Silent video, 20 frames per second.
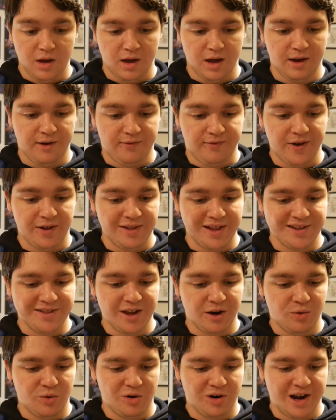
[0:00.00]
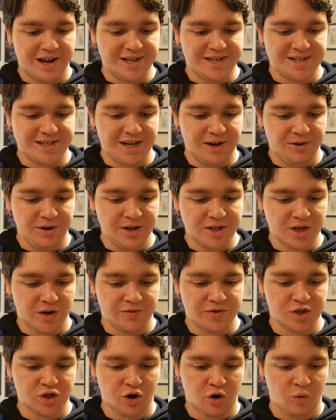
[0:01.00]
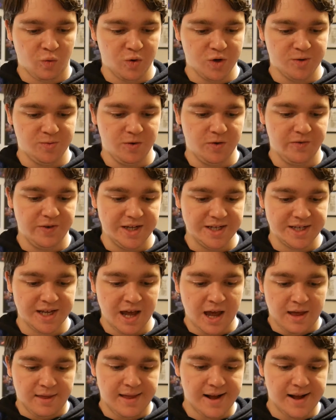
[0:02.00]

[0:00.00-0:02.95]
"It felt like there were a series of Star Wars movies